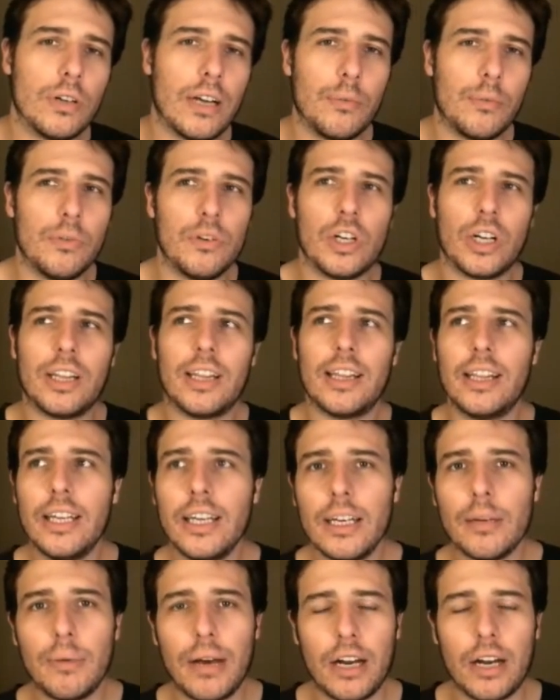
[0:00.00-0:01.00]
And we've got to
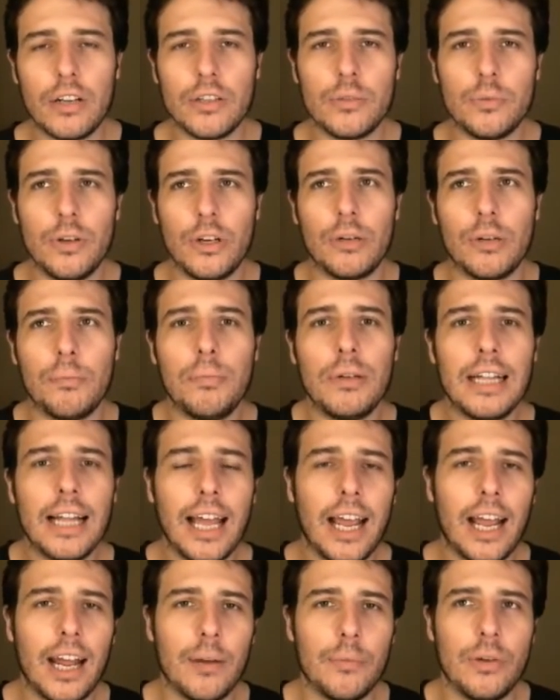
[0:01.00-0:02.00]
think about it, we've got to
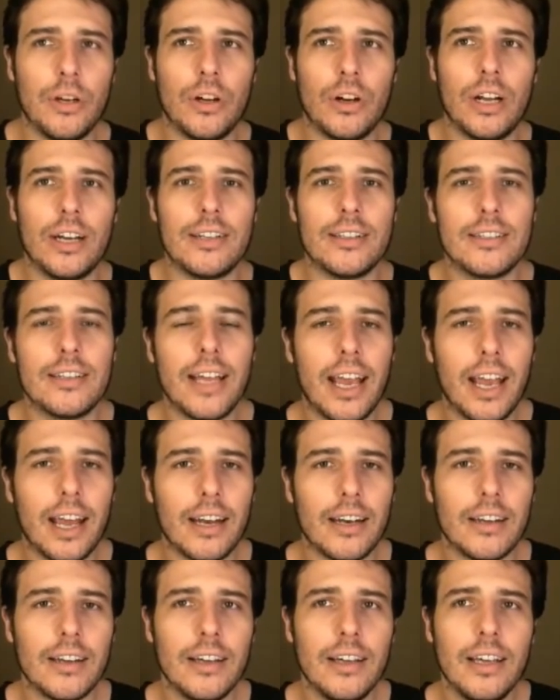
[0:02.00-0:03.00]
plan, we've got to understand
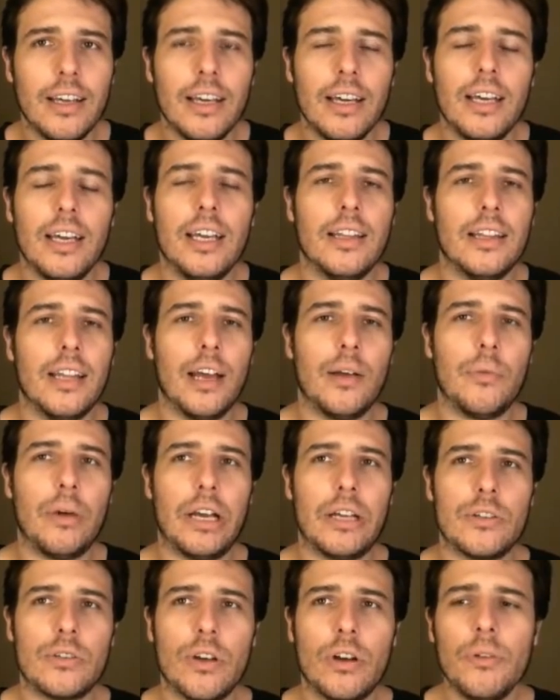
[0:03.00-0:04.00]
in that way.
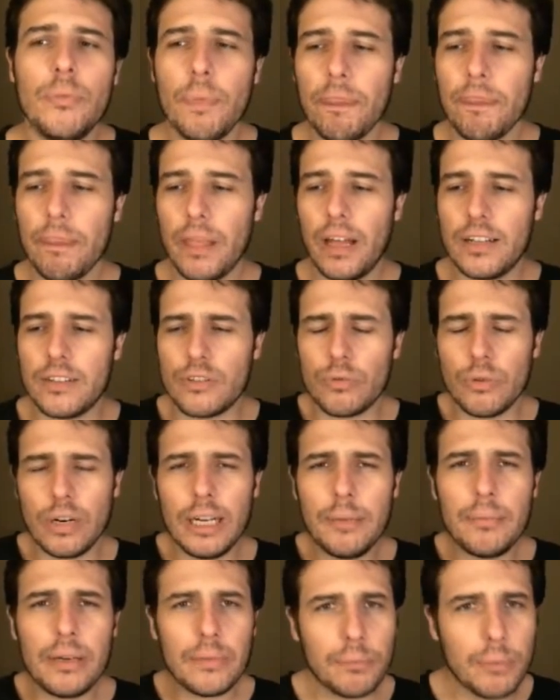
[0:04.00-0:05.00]
So it's a really
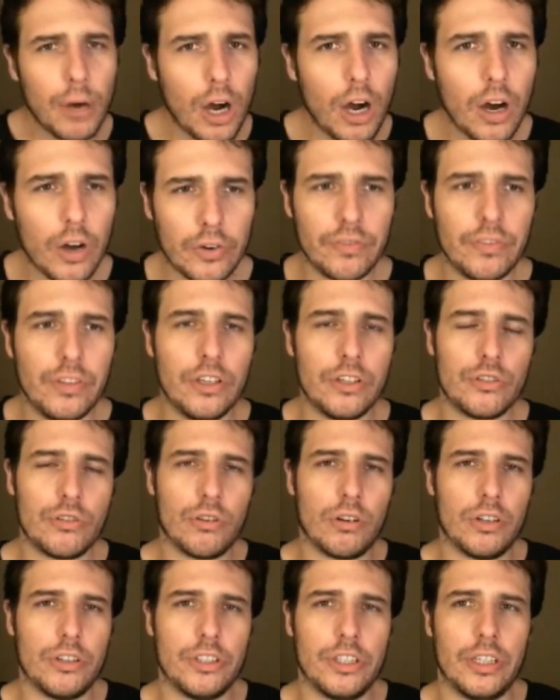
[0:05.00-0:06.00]
big part of the
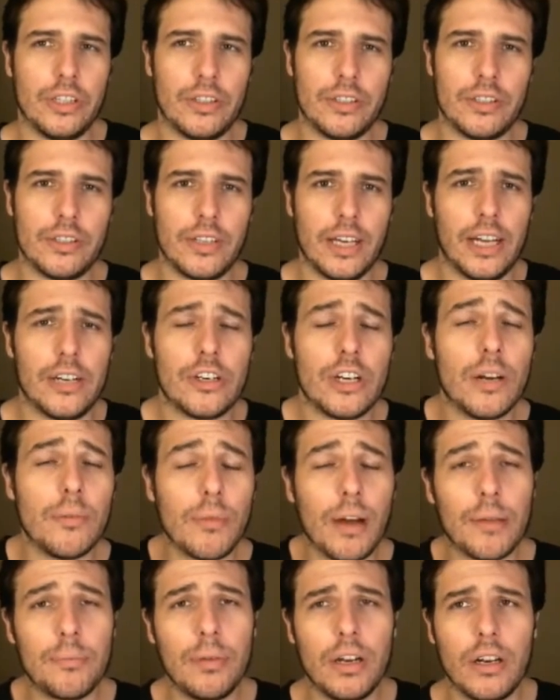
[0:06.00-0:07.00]
astrology at this stage, in
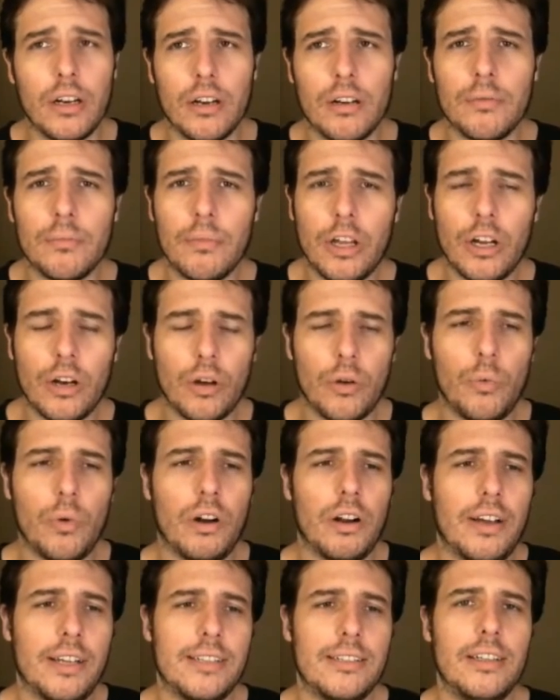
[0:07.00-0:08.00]
my opinion, you know, what
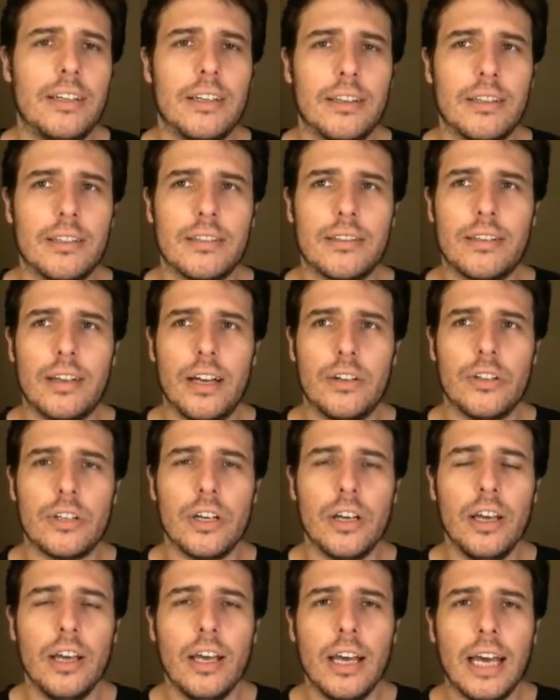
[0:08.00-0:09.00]
I see at this stage.
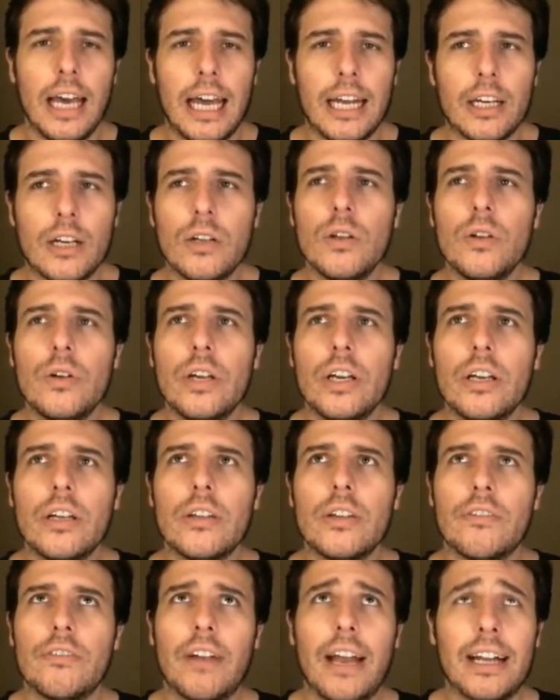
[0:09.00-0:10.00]
And including
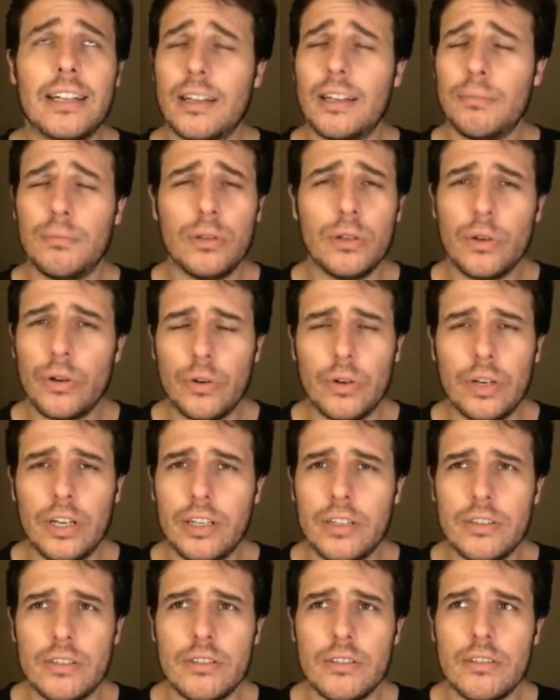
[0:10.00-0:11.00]
the fact that Pluto
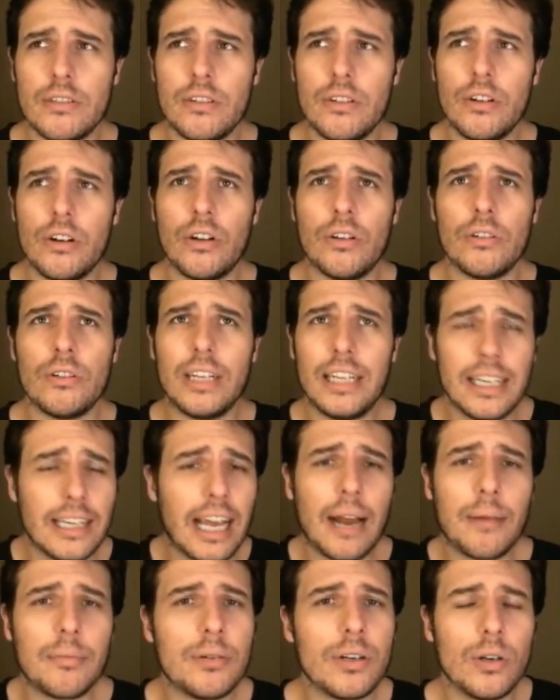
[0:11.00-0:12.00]
is, you know, in
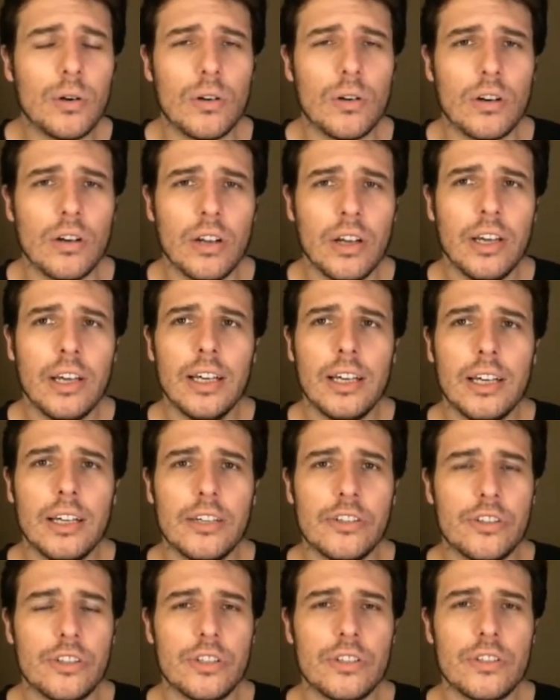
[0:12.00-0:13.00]
Capricorn
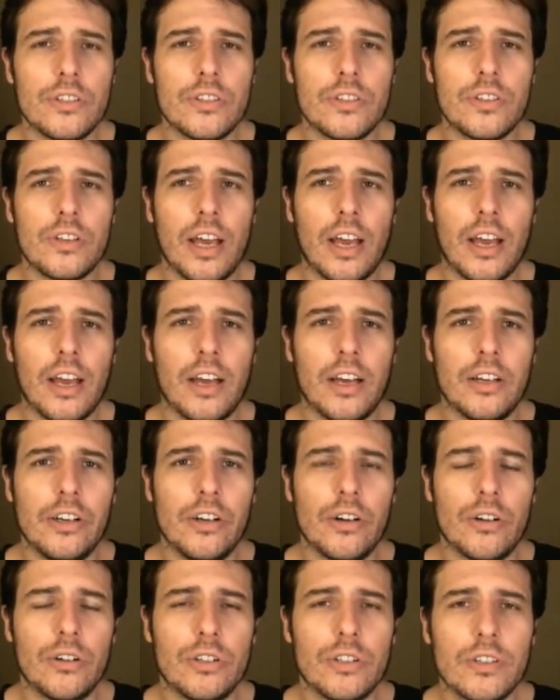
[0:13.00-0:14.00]
is just, you
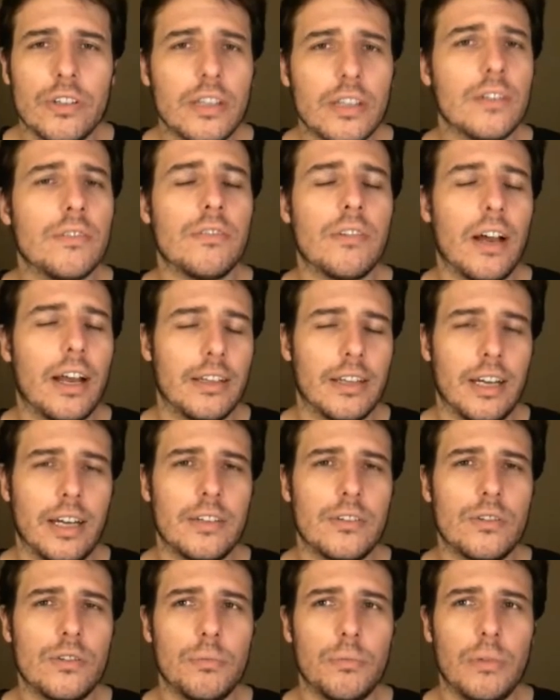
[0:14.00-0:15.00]
know, signifying that
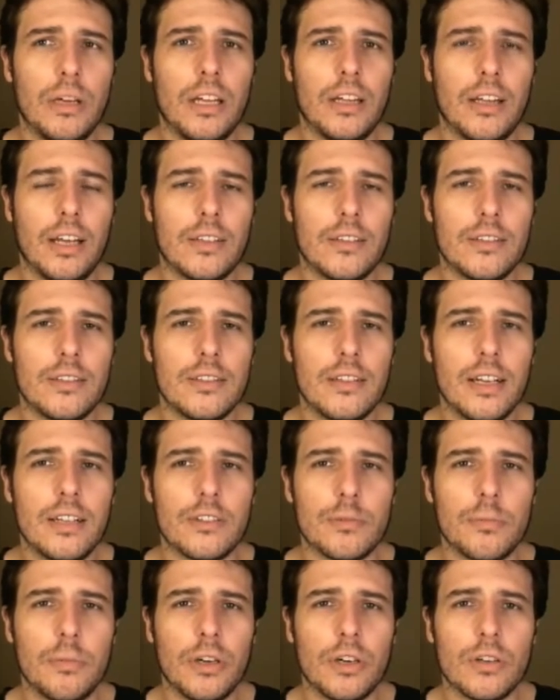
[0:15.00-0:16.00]
to me in that
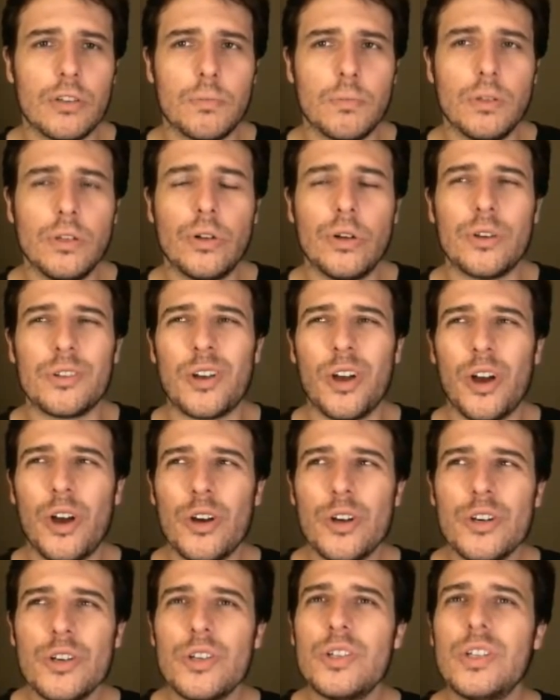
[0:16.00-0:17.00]
sense, because Pluto's
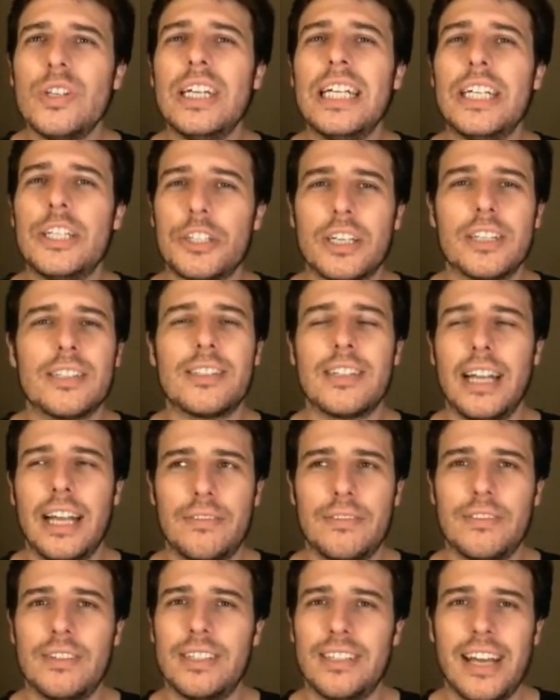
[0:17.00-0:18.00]
only just
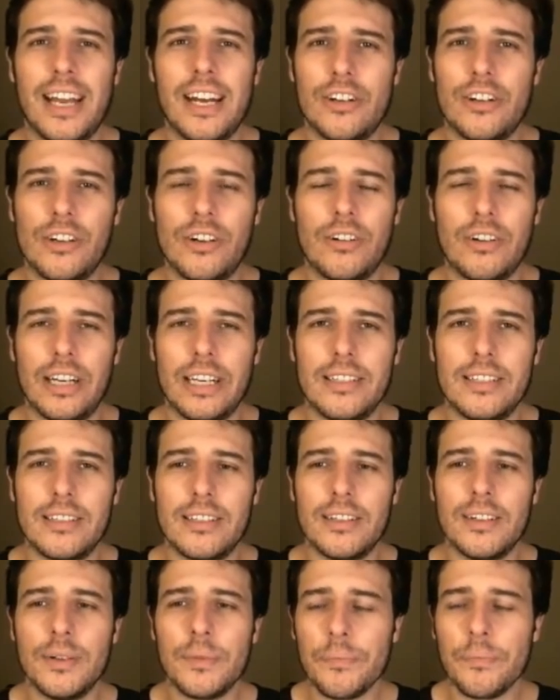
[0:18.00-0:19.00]
left the 10 degrees
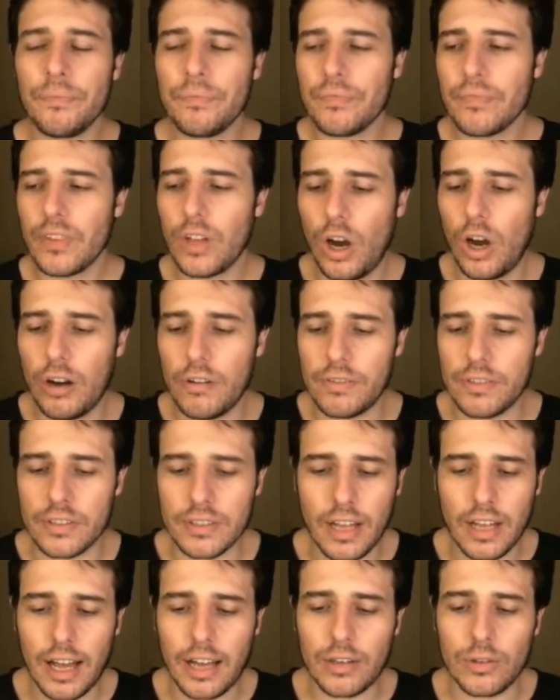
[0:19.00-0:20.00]
of the
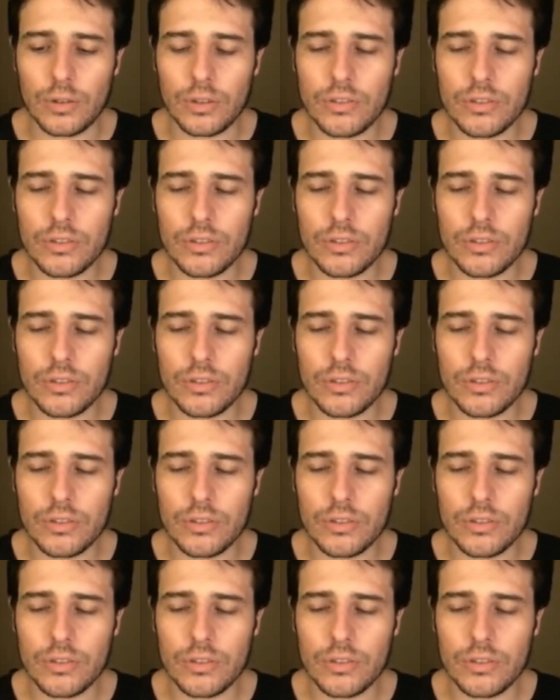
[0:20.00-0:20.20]
cycle.